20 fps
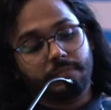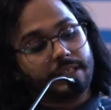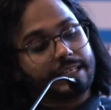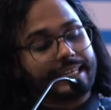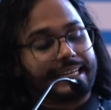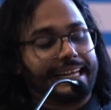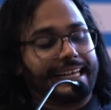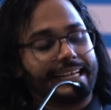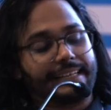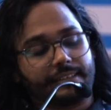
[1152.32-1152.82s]

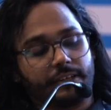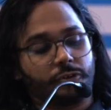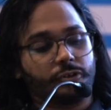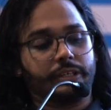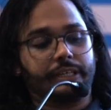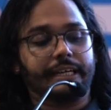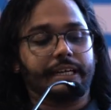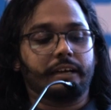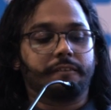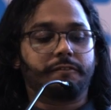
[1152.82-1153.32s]
takes out
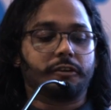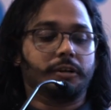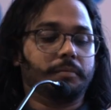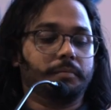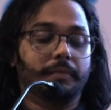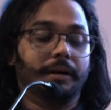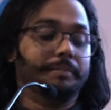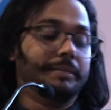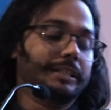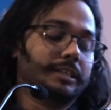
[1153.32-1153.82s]
the data from,
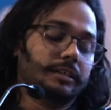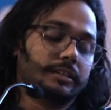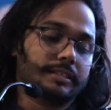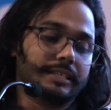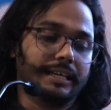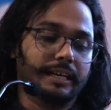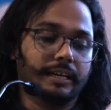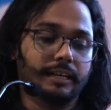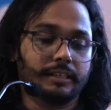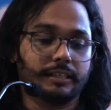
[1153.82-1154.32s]
the
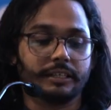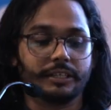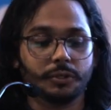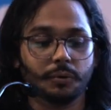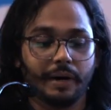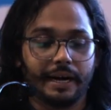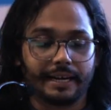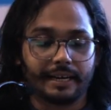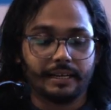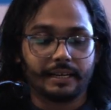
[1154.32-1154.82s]

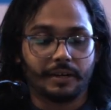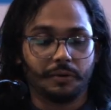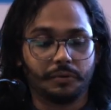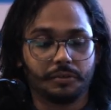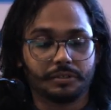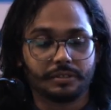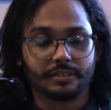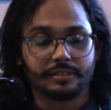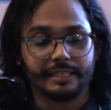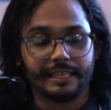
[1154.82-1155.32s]
URL,
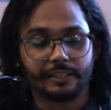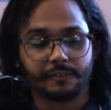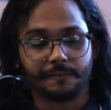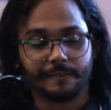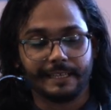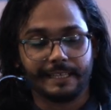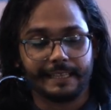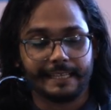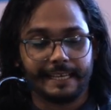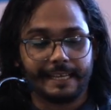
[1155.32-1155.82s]
downloads the
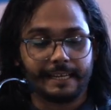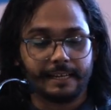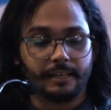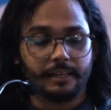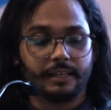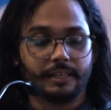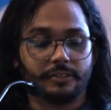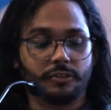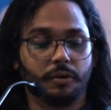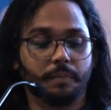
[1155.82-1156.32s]
CSV, and then
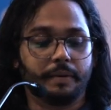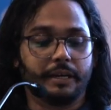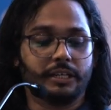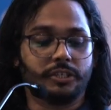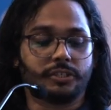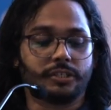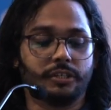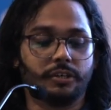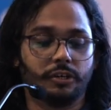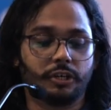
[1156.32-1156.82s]
does
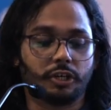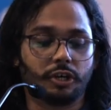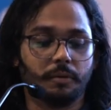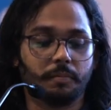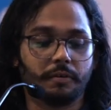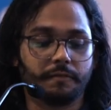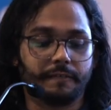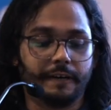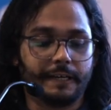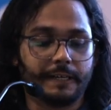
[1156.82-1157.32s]
operation on top
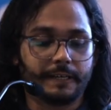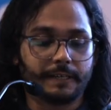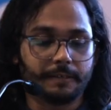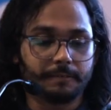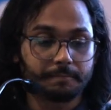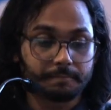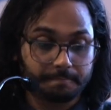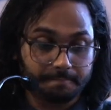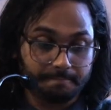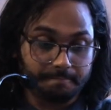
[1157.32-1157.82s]
of it.
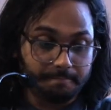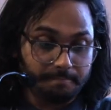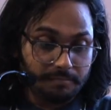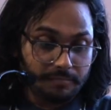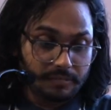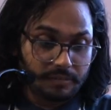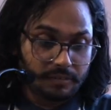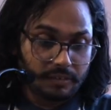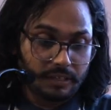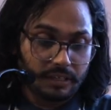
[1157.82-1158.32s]

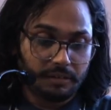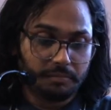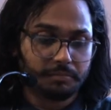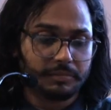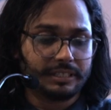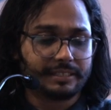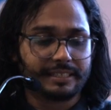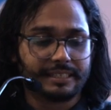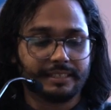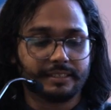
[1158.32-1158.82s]

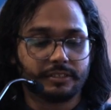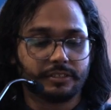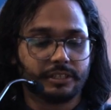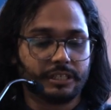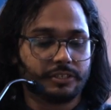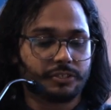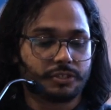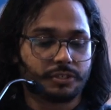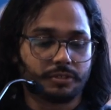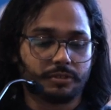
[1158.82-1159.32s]
This is
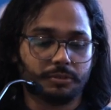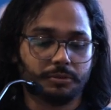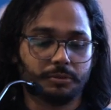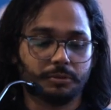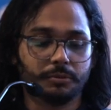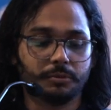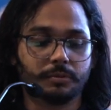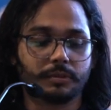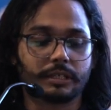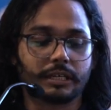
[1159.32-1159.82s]
just
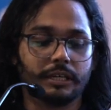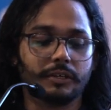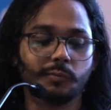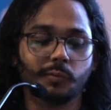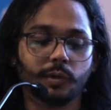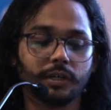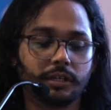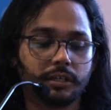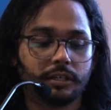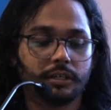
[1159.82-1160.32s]
to
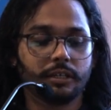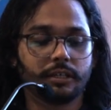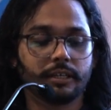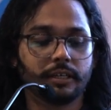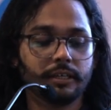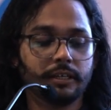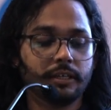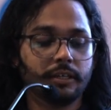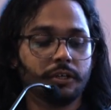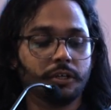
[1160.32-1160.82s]
convert
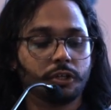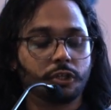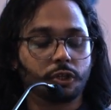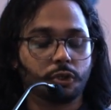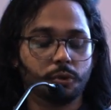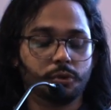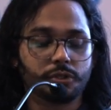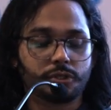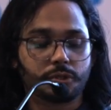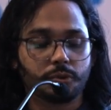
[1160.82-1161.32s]

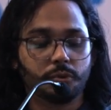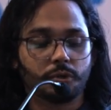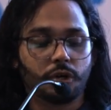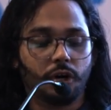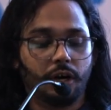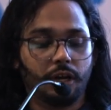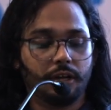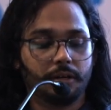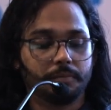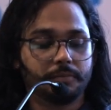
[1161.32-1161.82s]
those 2
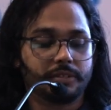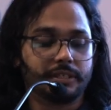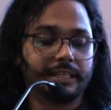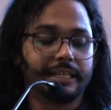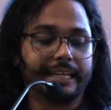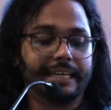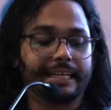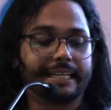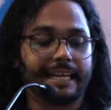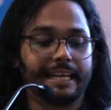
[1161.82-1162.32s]
columns in
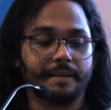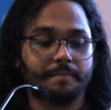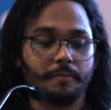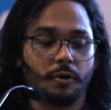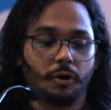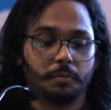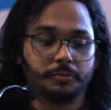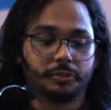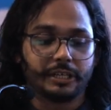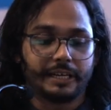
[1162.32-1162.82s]
datetime
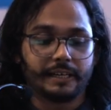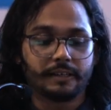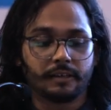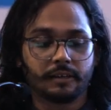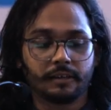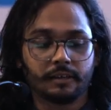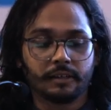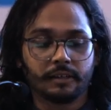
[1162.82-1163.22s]
object.